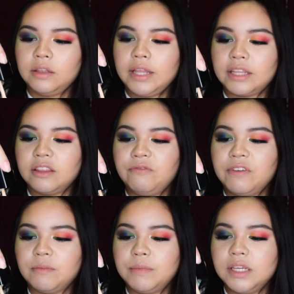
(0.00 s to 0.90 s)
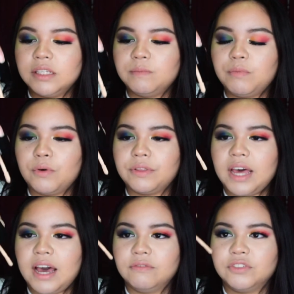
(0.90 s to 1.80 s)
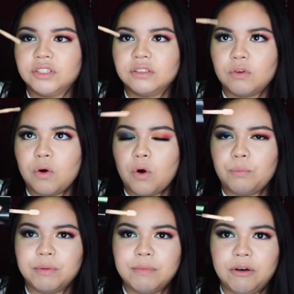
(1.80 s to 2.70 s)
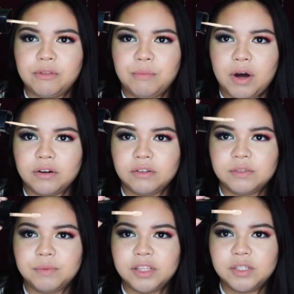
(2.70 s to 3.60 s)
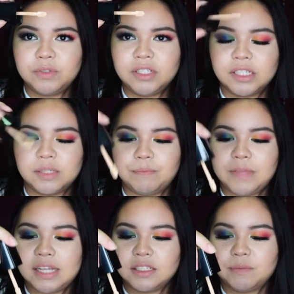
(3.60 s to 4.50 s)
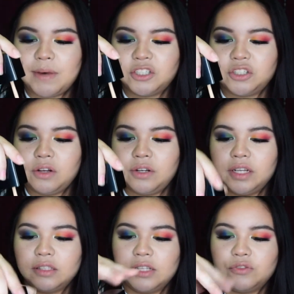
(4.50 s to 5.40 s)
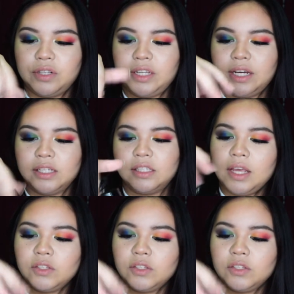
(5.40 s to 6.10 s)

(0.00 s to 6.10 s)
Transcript: Like the Fit Me's both have just open mouth bottles, but this one has a spatula on it. It's really nice.